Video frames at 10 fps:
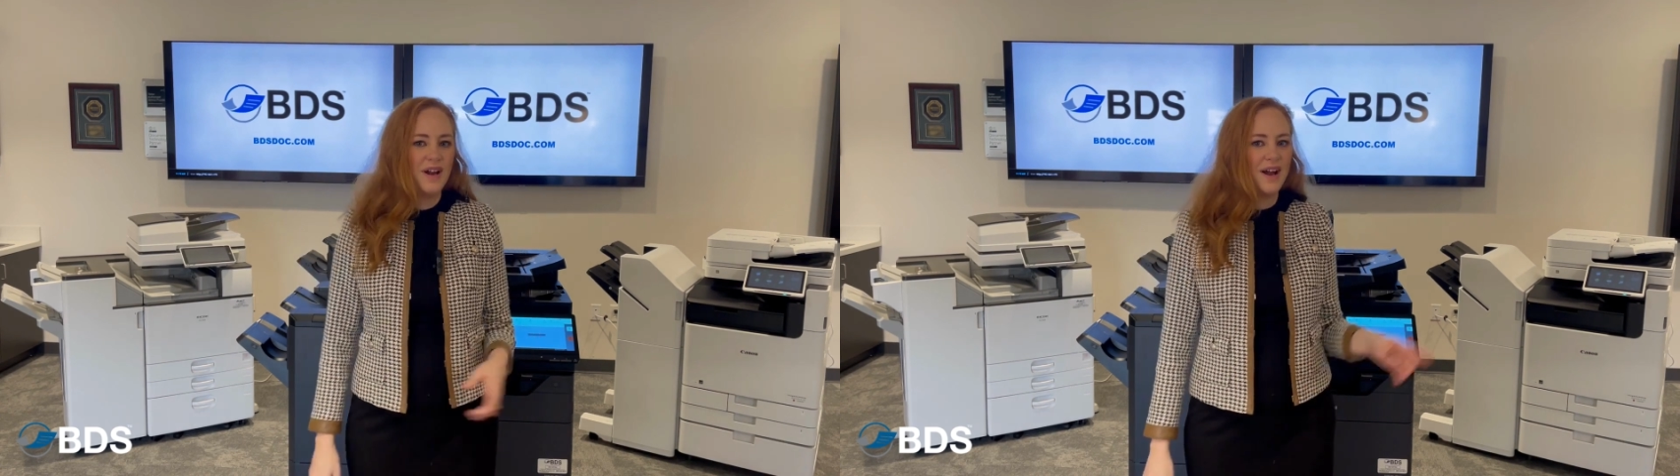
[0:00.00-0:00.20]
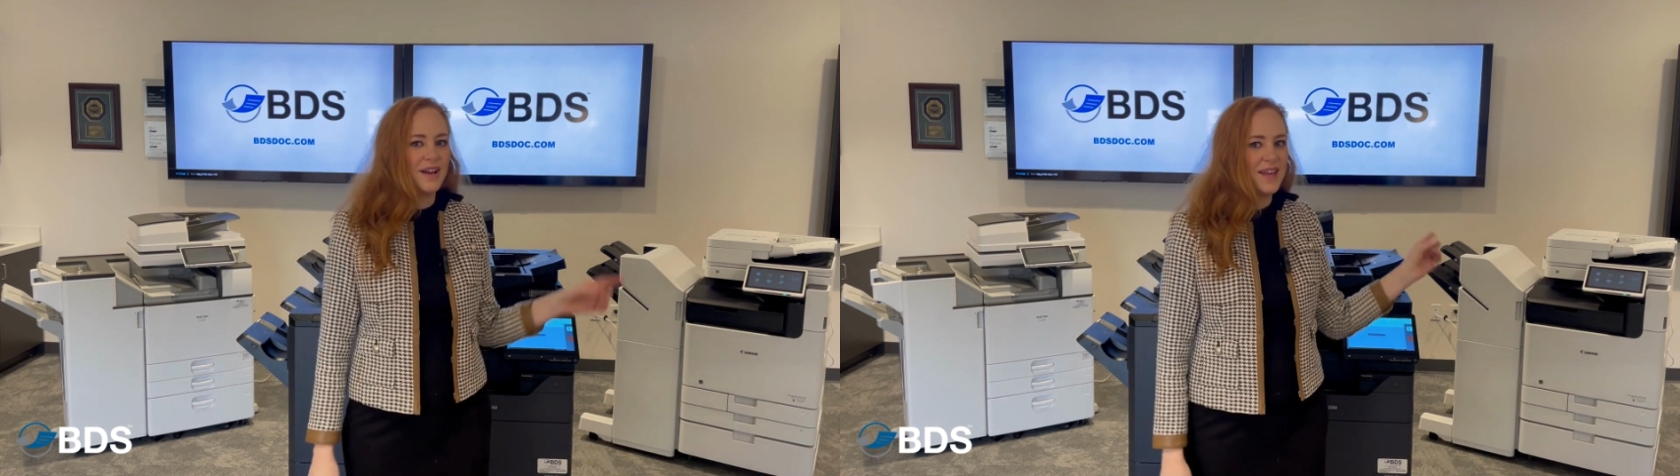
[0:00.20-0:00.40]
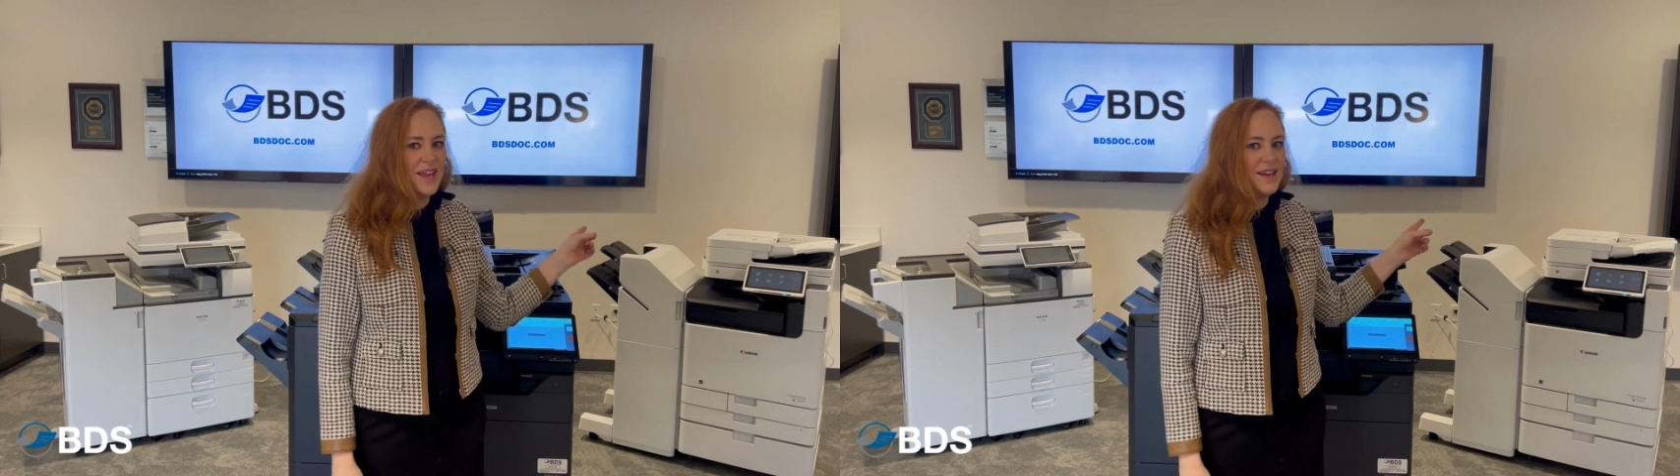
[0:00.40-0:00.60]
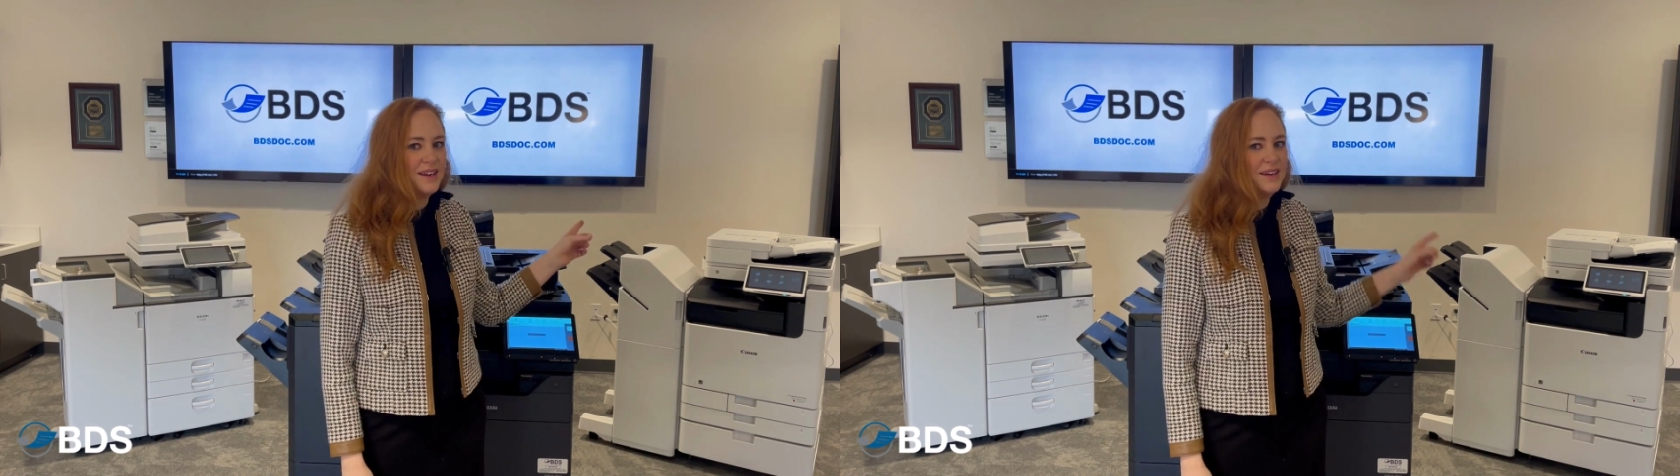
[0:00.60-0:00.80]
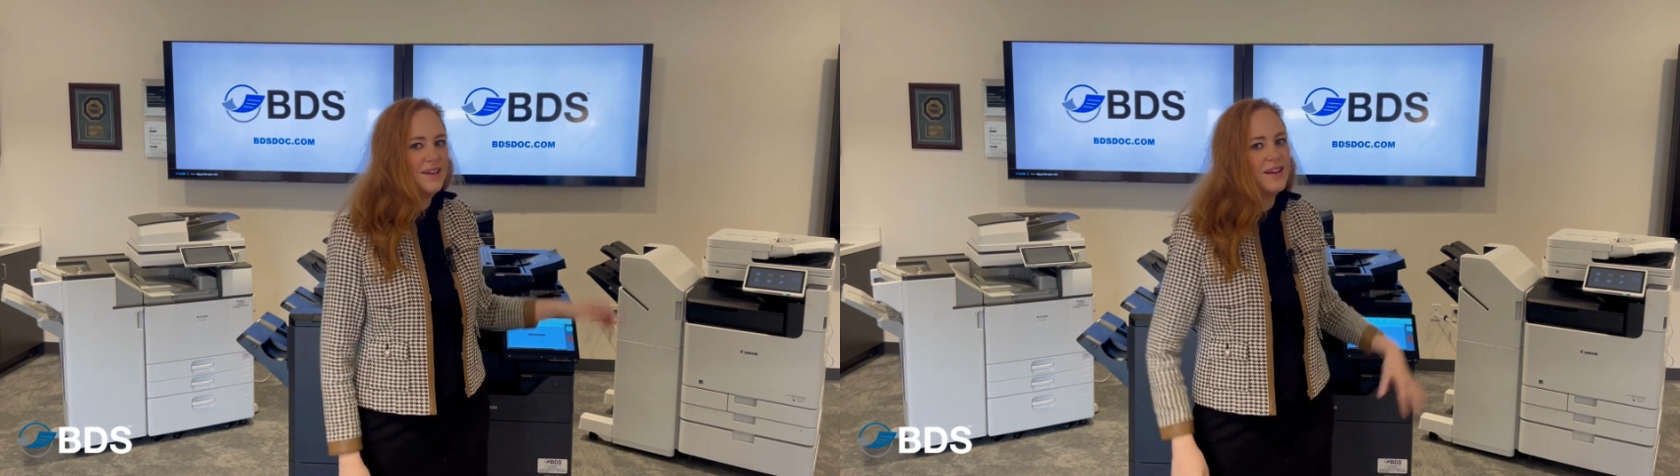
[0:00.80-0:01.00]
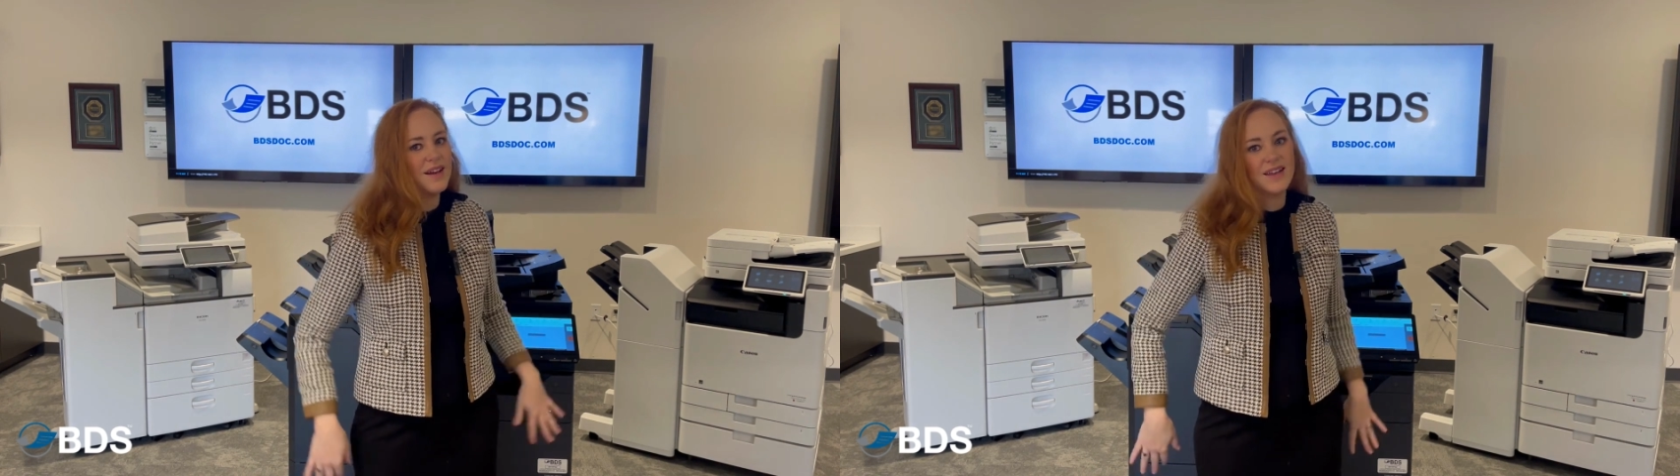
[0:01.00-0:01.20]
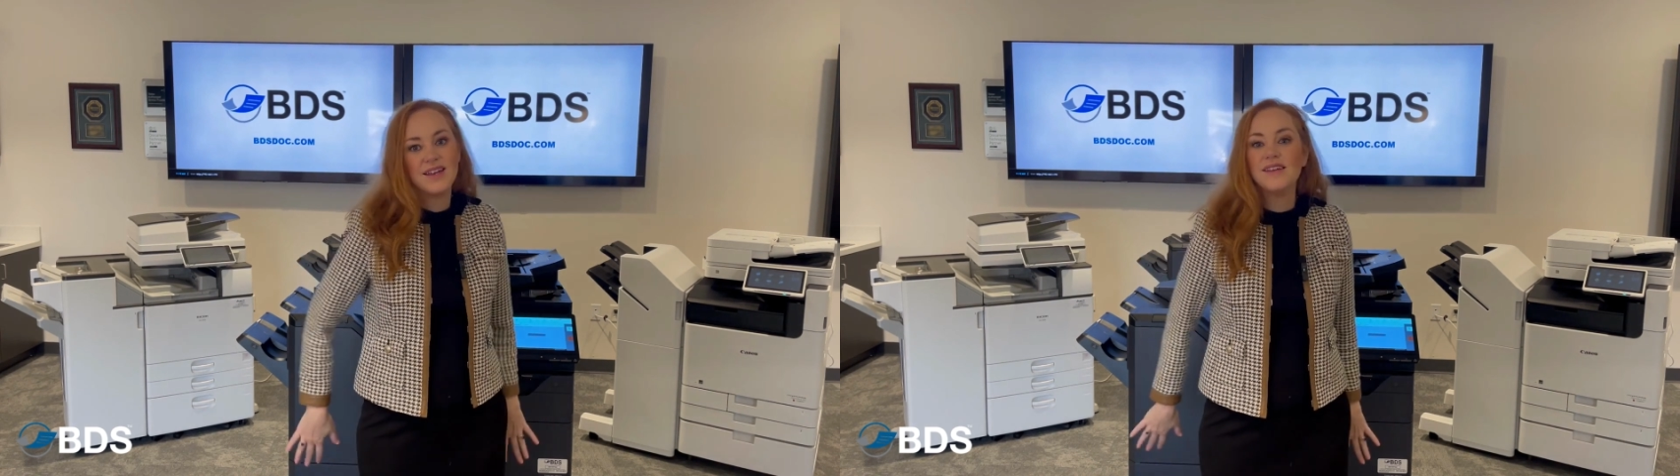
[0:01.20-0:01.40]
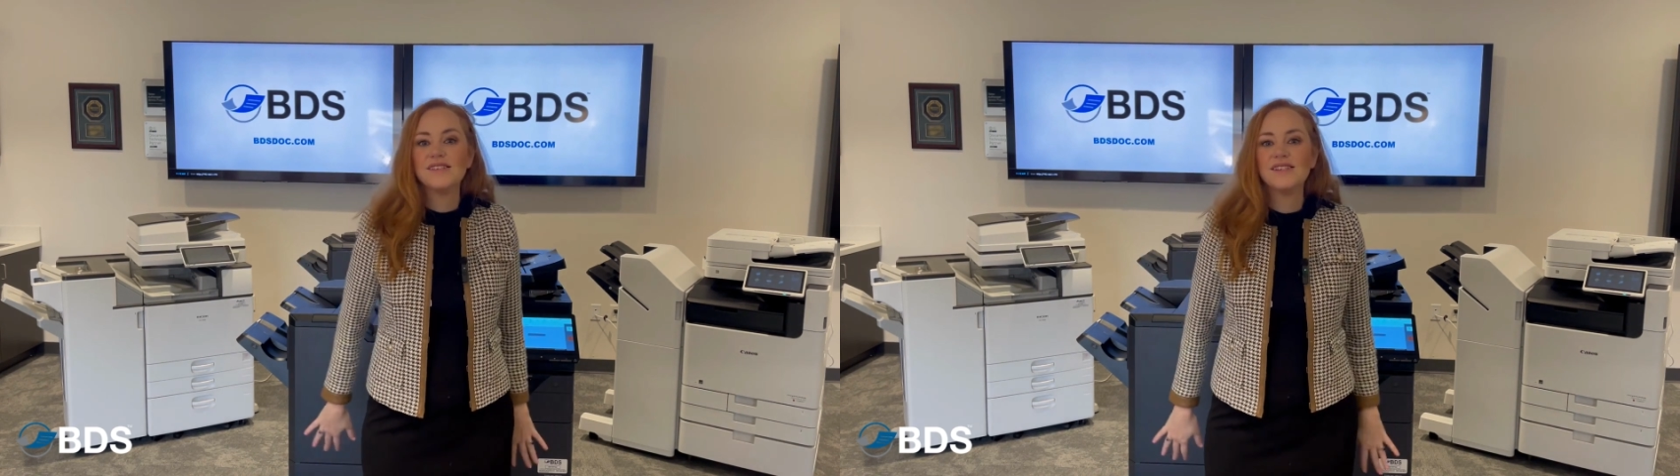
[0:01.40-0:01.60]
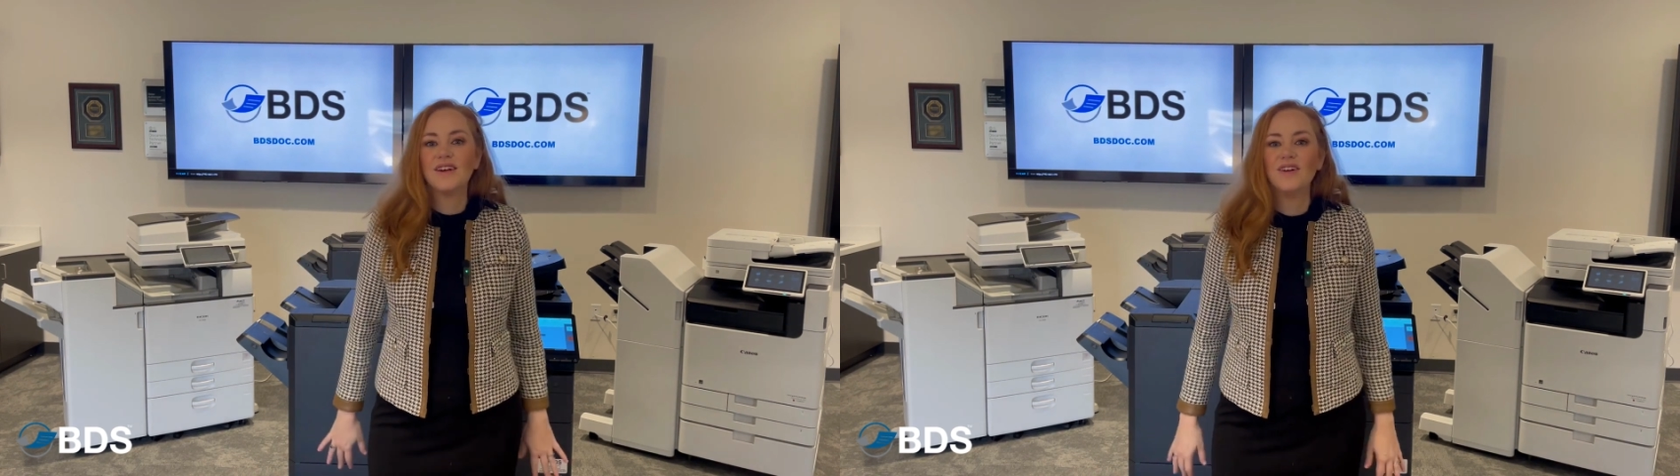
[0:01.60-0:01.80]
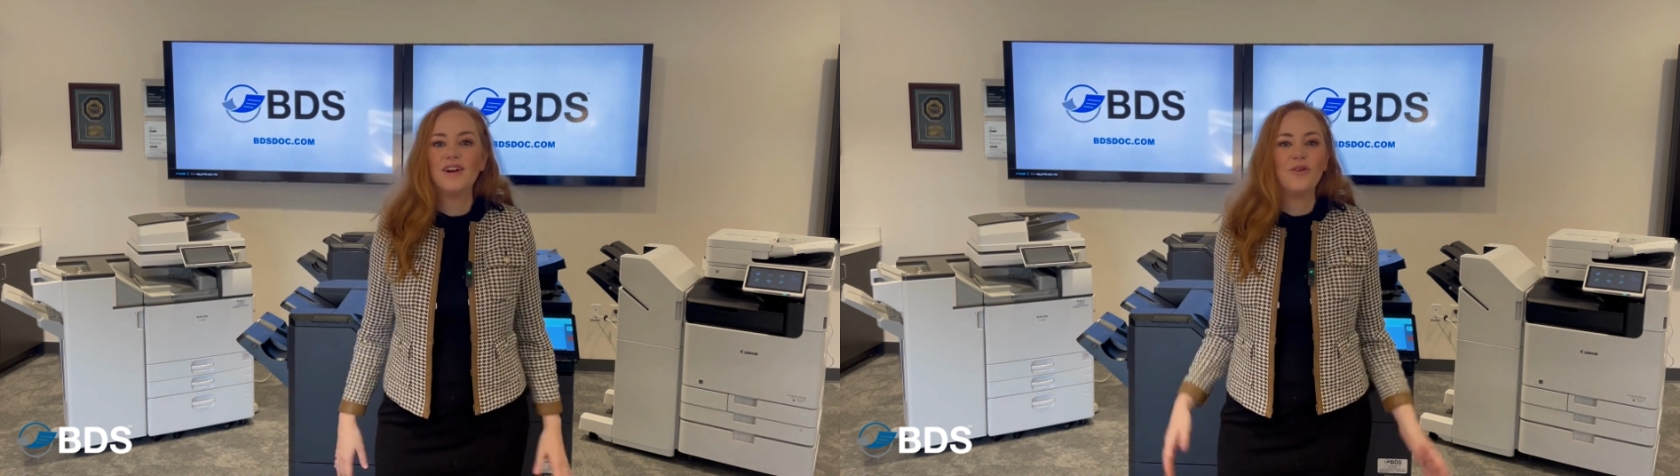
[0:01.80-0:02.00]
a Canon, a Kyocera,